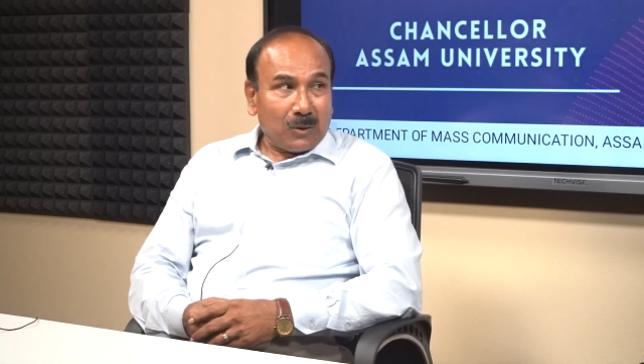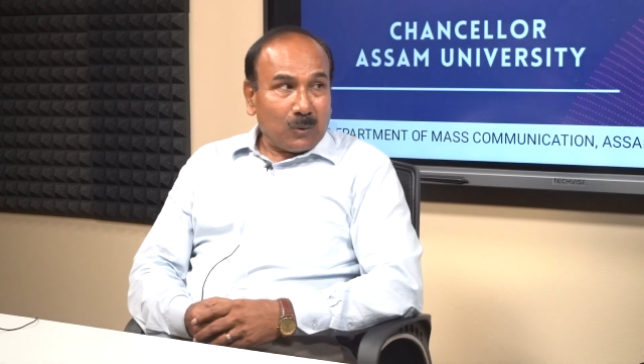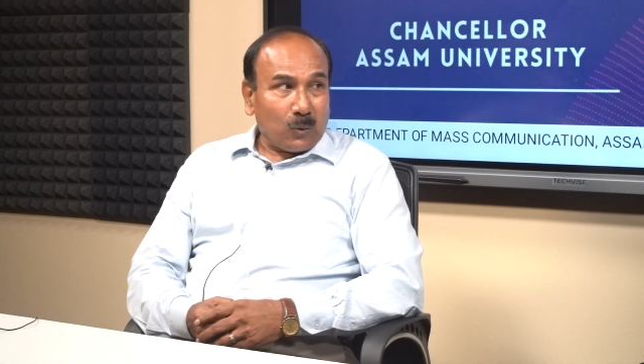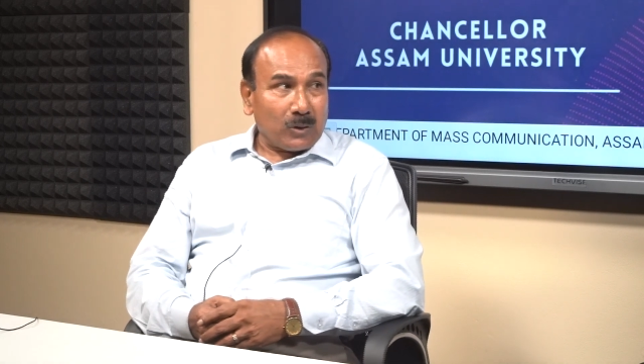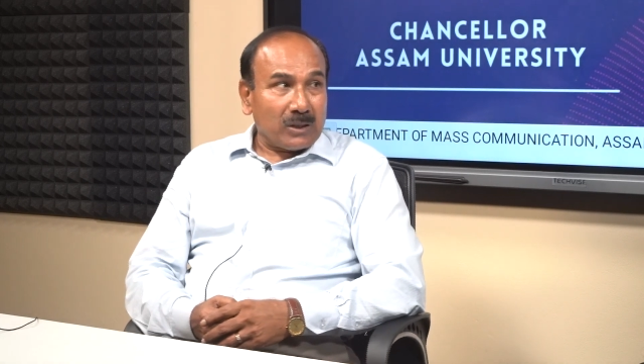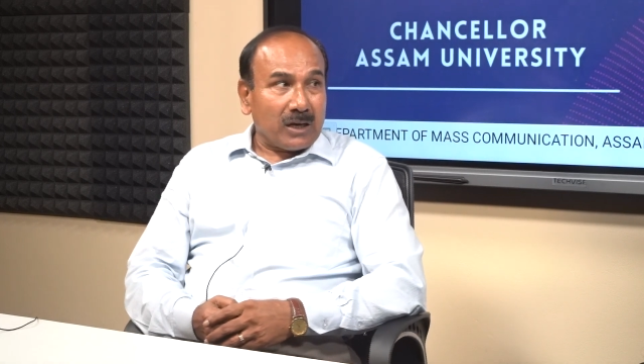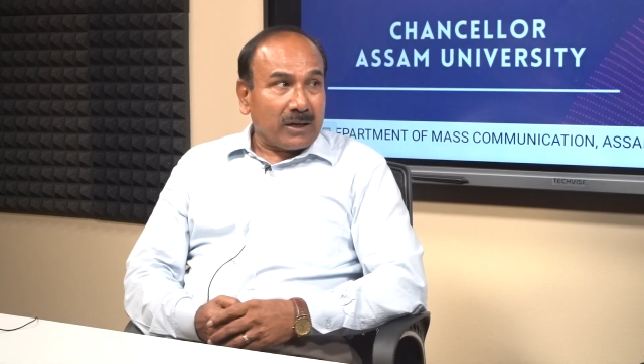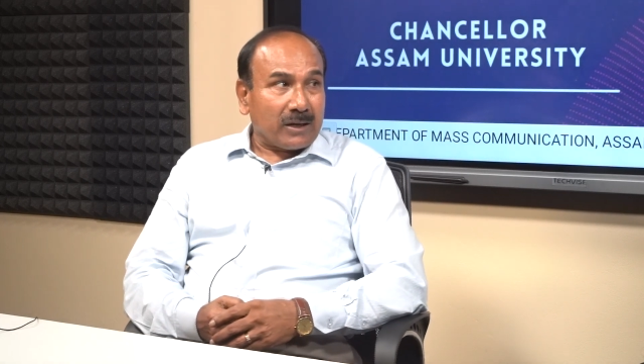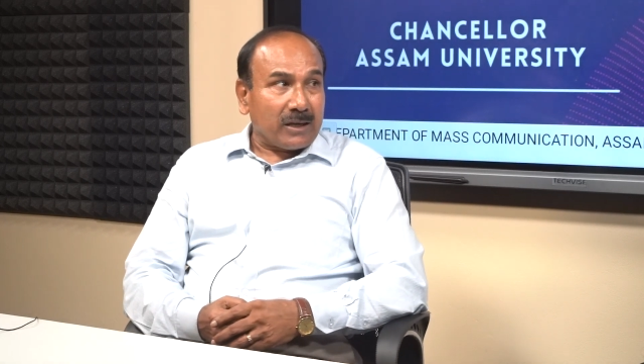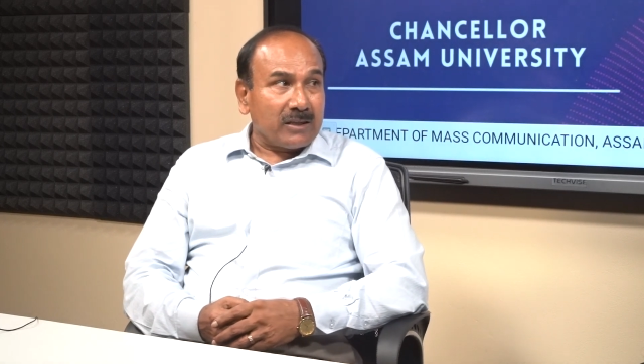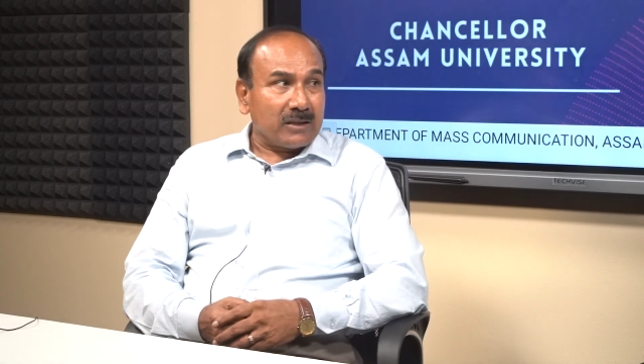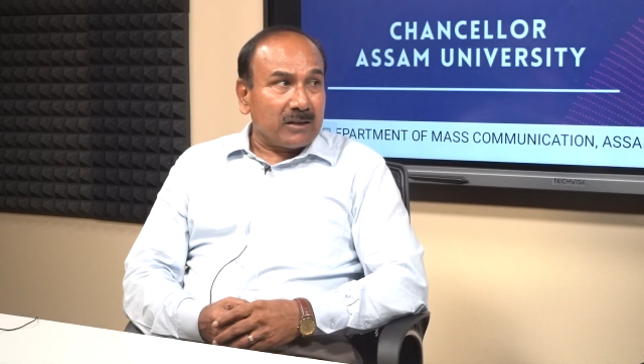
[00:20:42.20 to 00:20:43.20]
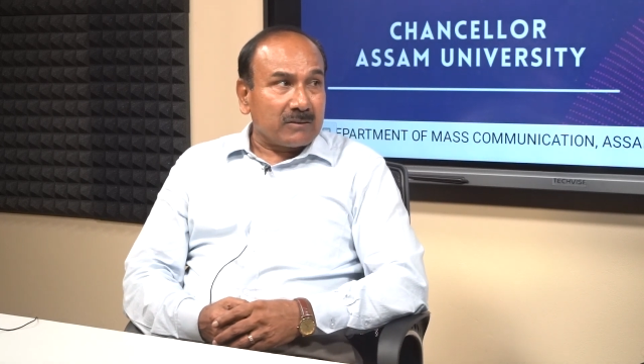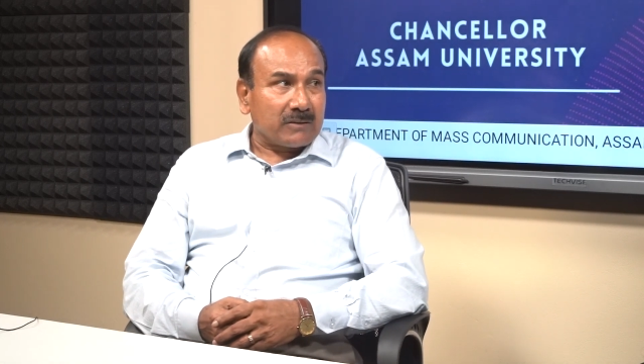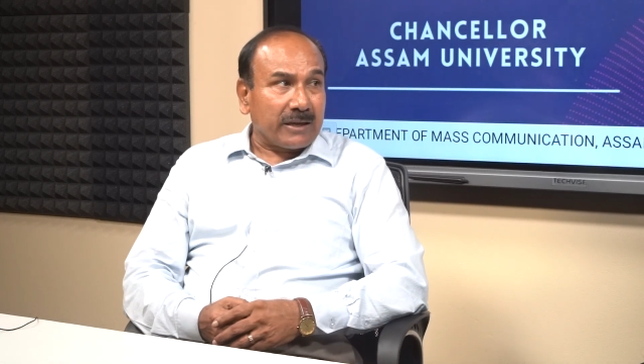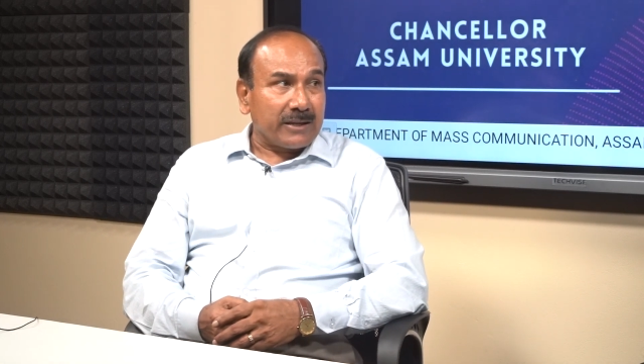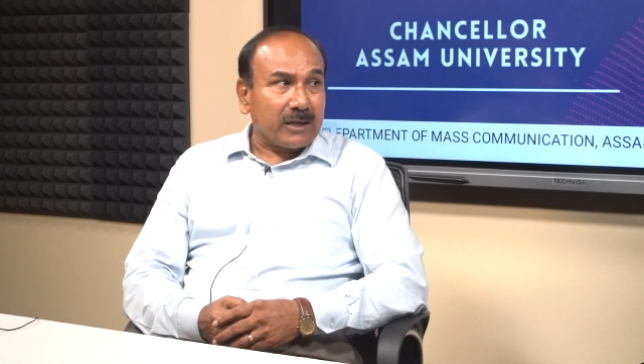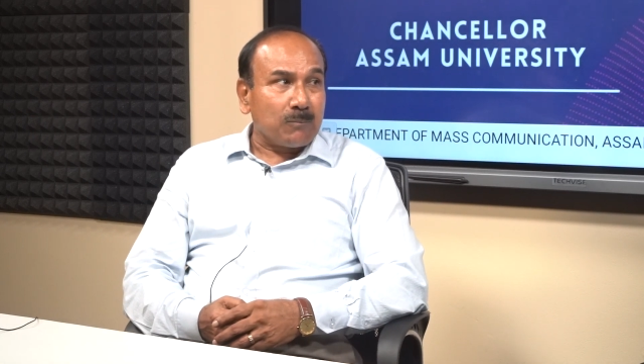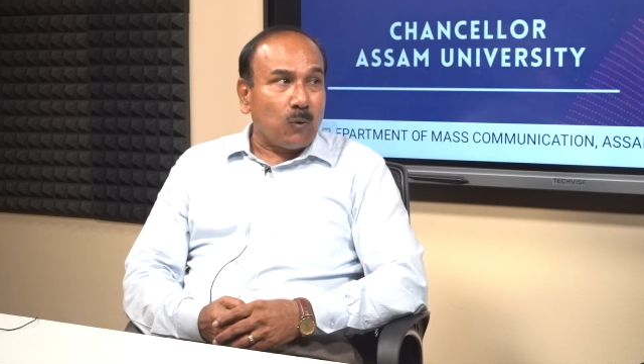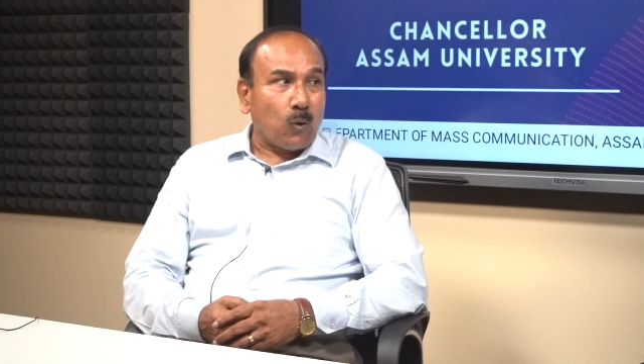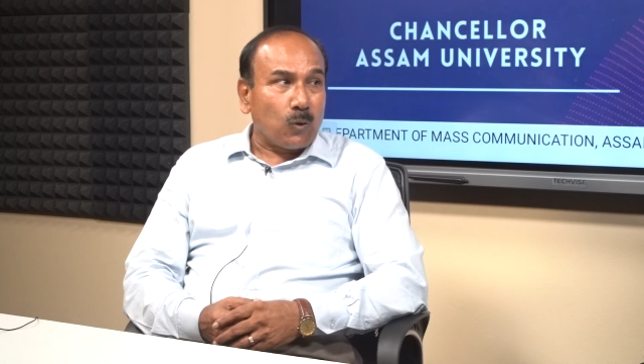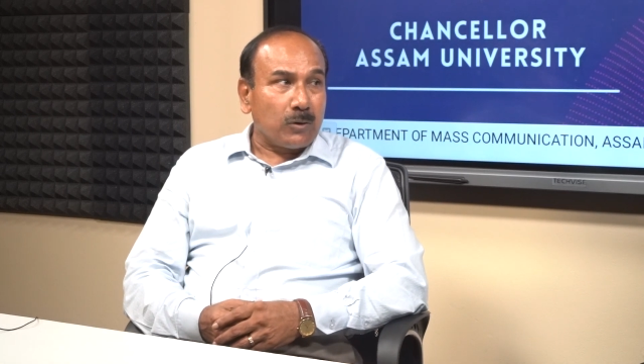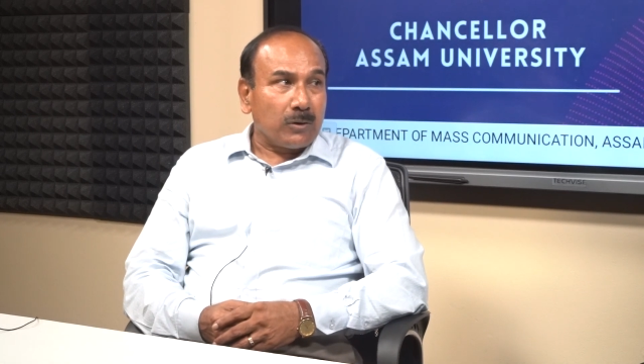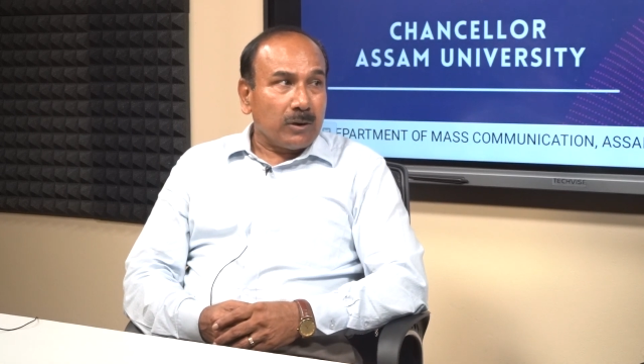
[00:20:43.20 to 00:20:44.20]
with the Kendriya Sainik
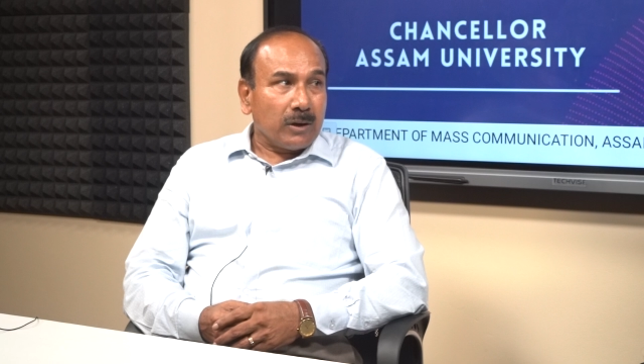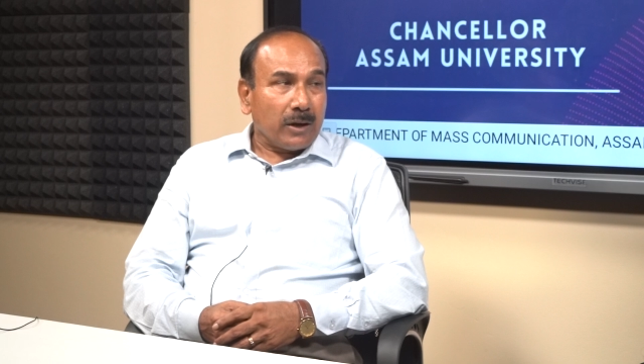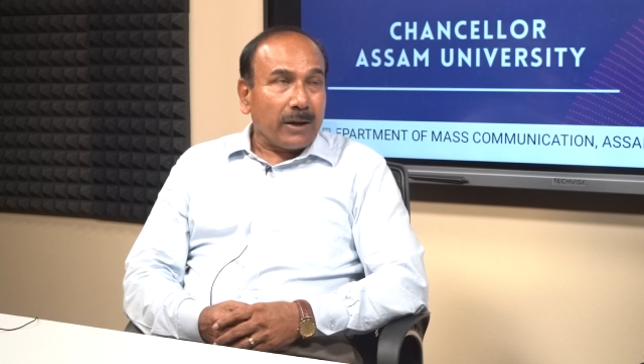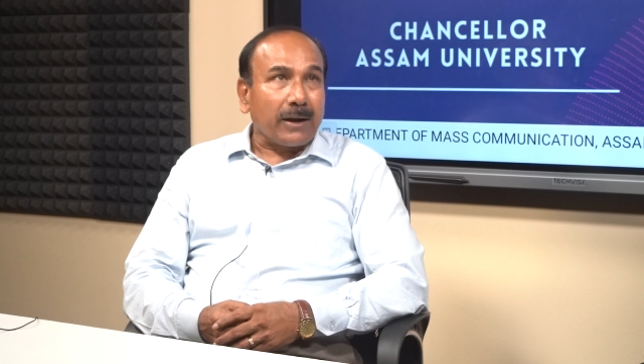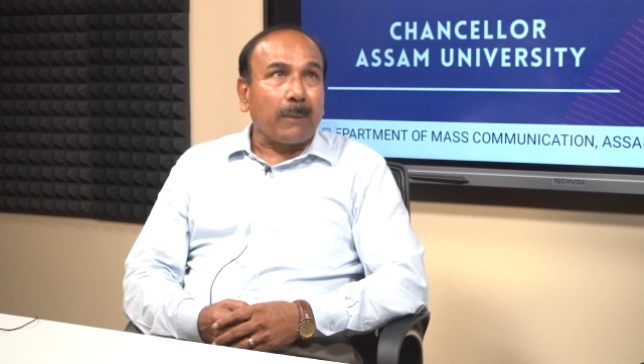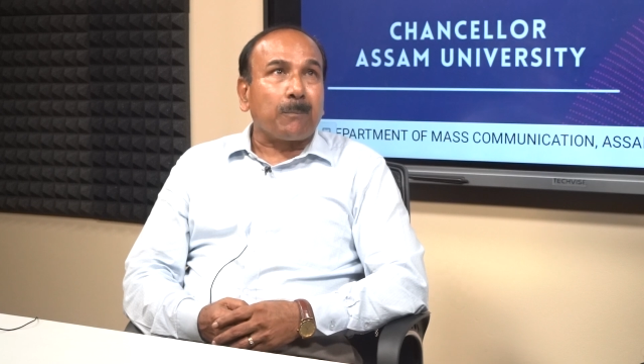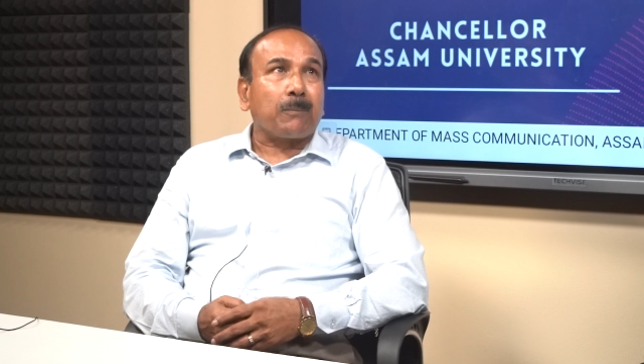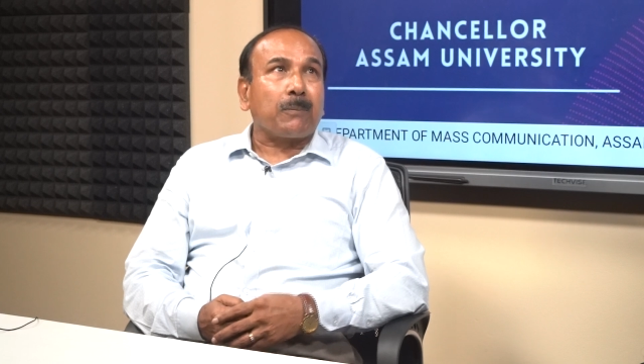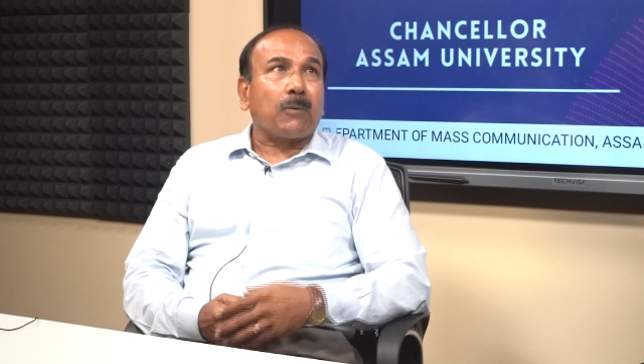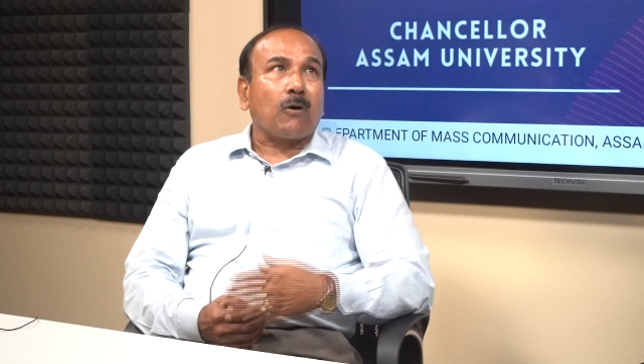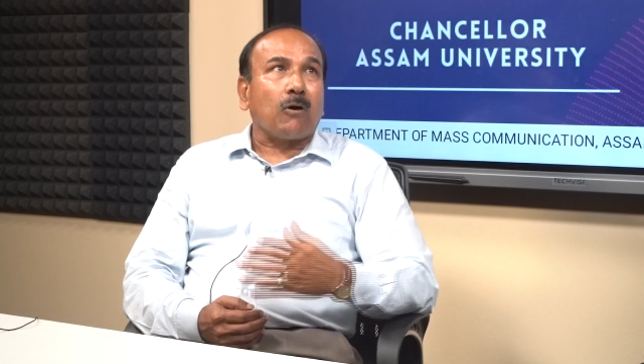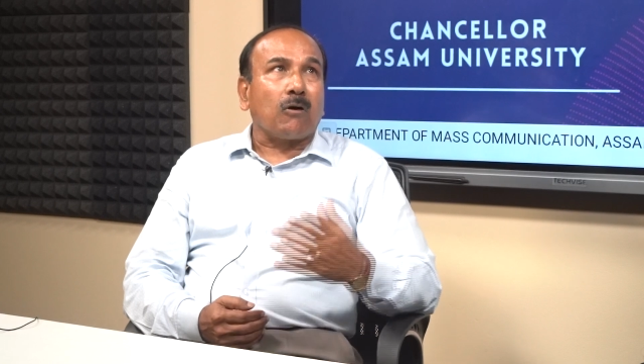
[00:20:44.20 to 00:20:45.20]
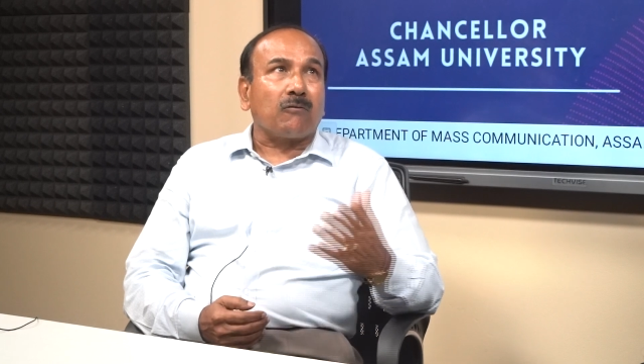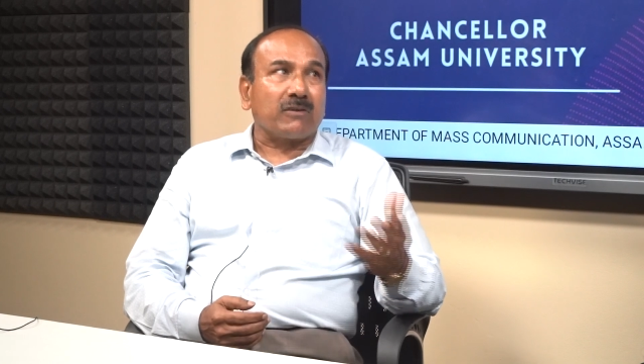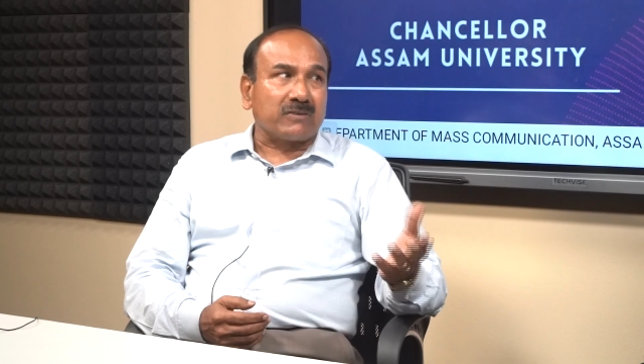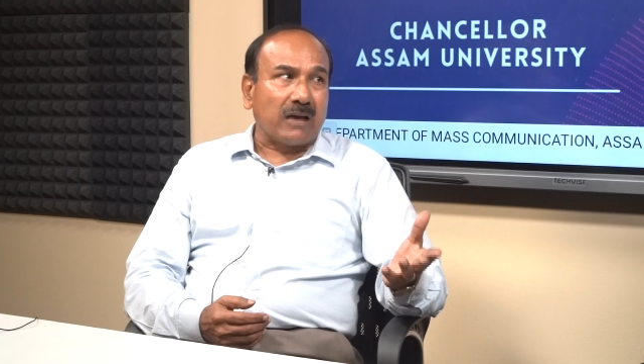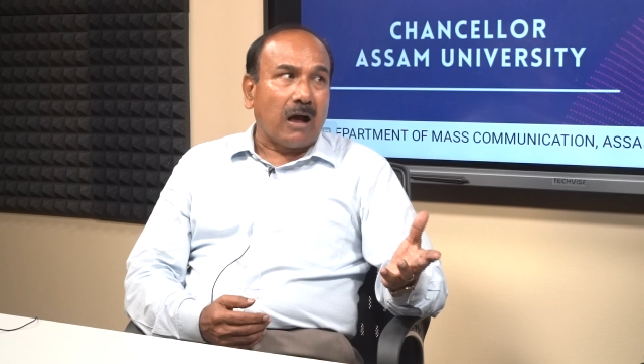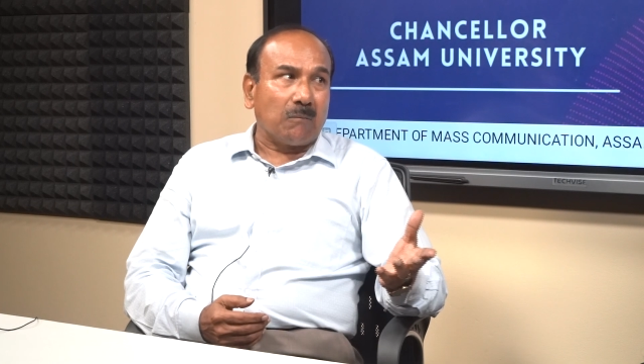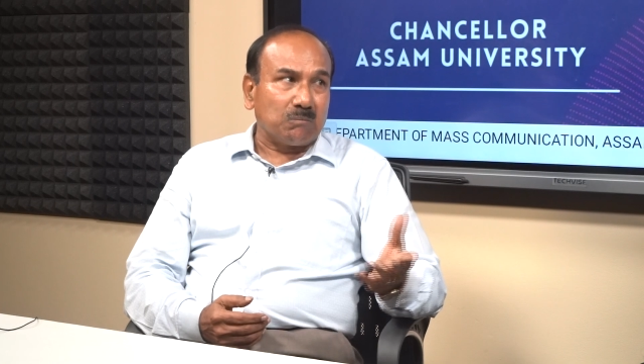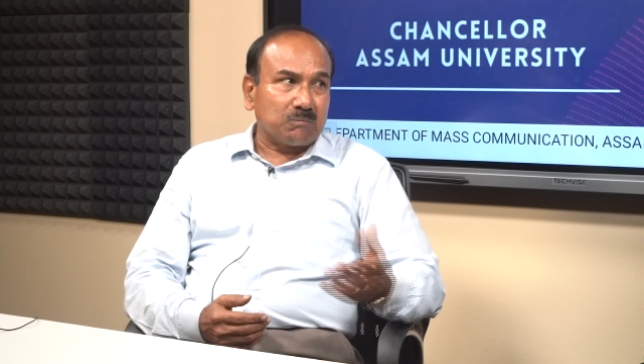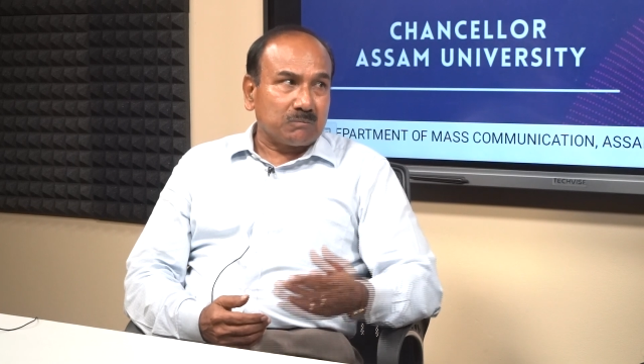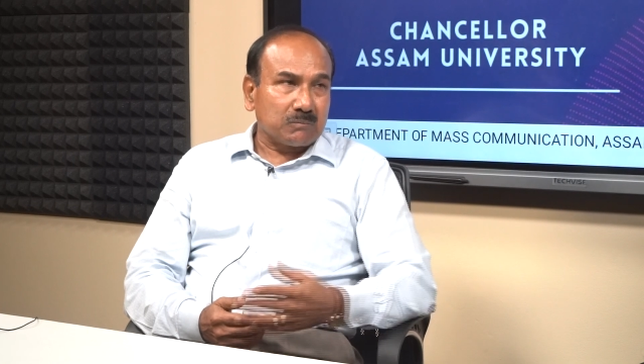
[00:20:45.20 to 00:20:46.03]
Board rep of Assam,